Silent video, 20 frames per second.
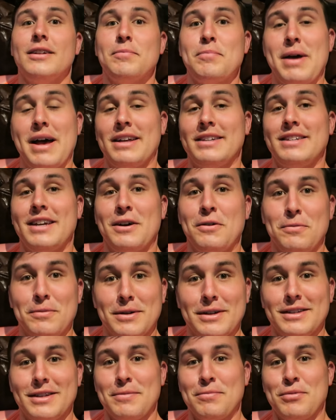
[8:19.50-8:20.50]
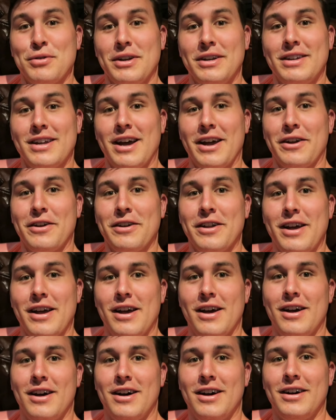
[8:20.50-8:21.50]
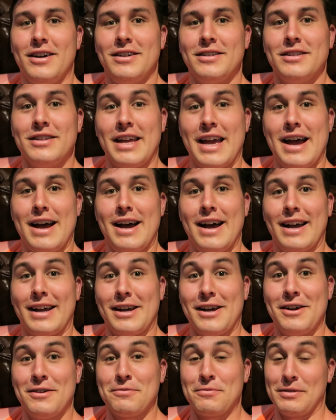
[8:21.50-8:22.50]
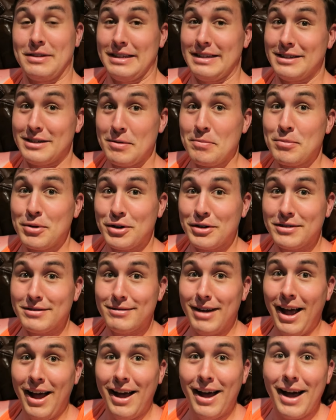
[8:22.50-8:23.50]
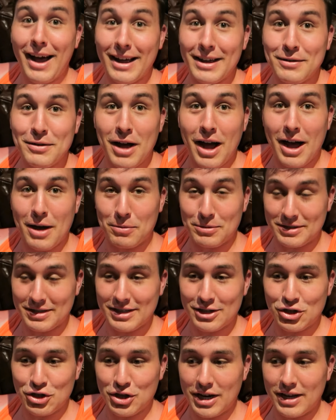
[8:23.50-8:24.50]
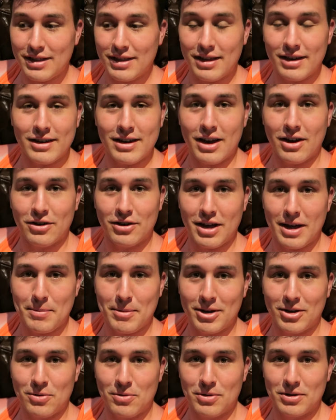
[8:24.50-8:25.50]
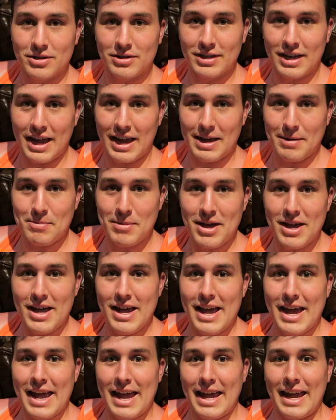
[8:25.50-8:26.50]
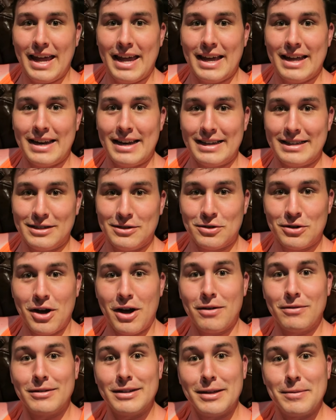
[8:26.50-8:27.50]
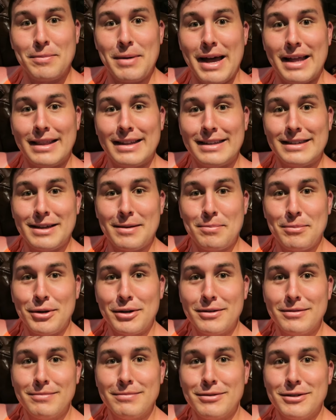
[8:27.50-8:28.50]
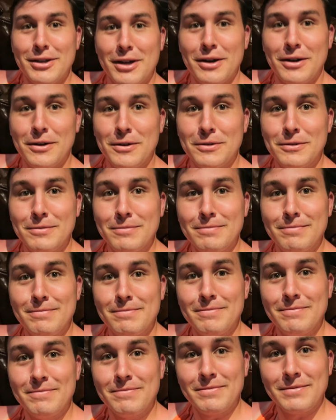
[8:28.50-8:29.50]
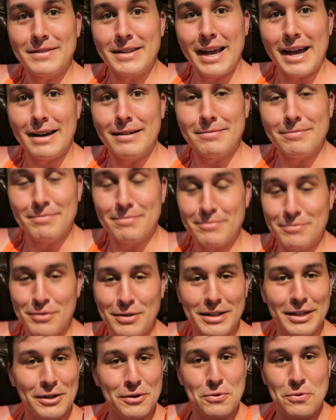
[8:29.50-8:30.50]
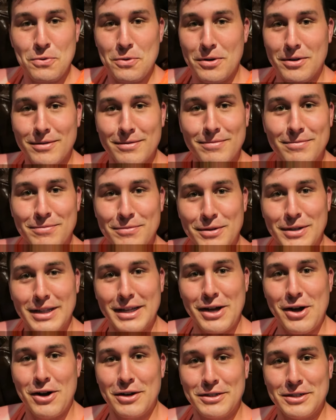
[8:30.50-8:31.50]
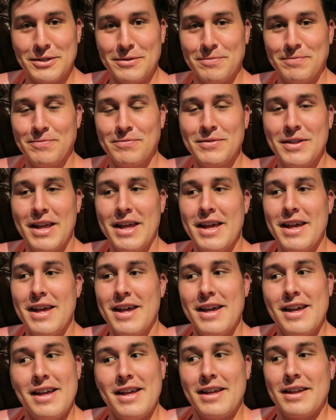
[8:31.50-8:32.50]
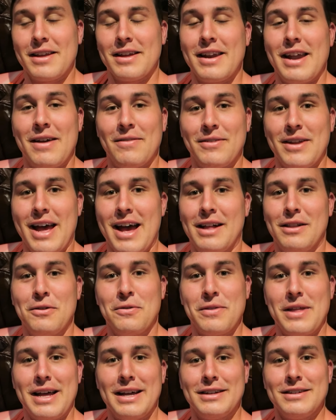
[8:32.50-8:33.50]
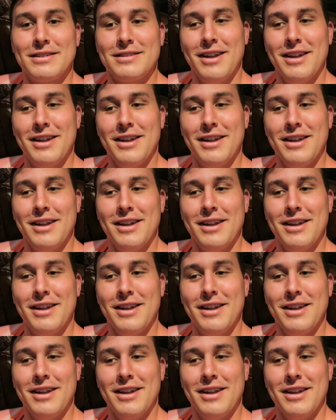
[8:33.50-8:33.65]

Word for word: pass out because I'm pretty tired. Uh, yeah, I got really sunburned. I, I was in the shade the entire time at Torin's game and I still got really badly sunburned. So yeah, really cool, really awesome. Gonna have to aloe that.